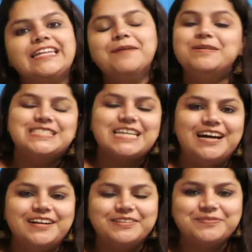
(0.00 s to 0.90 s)

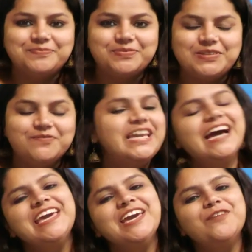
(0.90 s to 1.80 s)
Namaskar. We
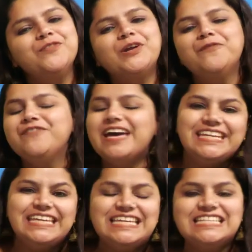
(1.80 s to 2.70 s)
are here for a
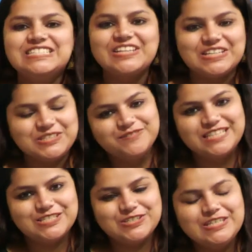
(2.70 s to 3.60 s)
very interactive
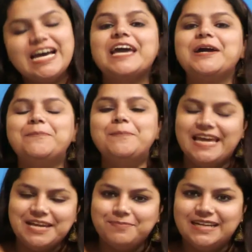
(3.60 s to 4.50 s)
session. I am
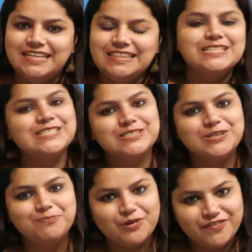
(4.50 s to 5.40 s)
Mehak Pandit,
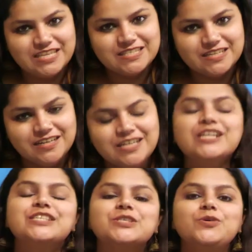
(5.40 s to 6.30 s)
Assistant Professor,
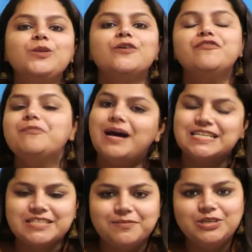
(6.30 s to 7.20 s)
School of
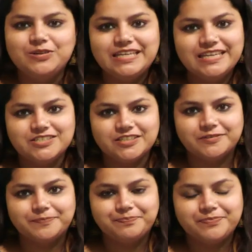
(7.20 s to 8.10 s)
Mass
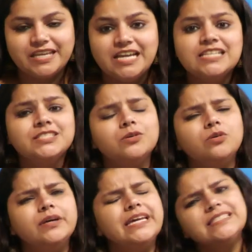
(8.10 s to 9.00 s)
Communication.
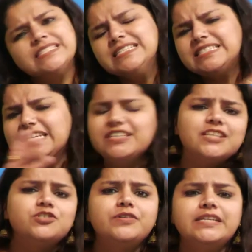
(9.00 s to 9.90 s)
So, since
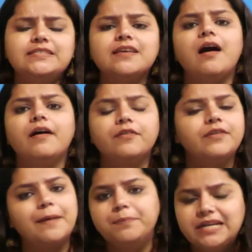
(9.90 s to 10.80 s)
industries are
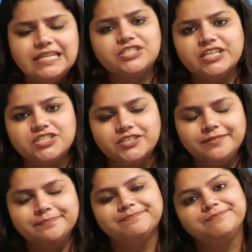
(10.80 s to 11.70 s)
rapidly
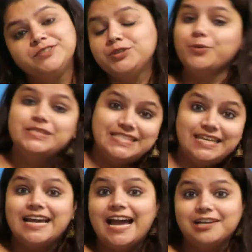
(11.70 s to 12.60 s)
changing, so is the
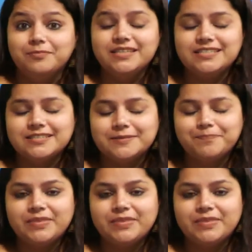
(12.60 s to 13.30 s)
academics.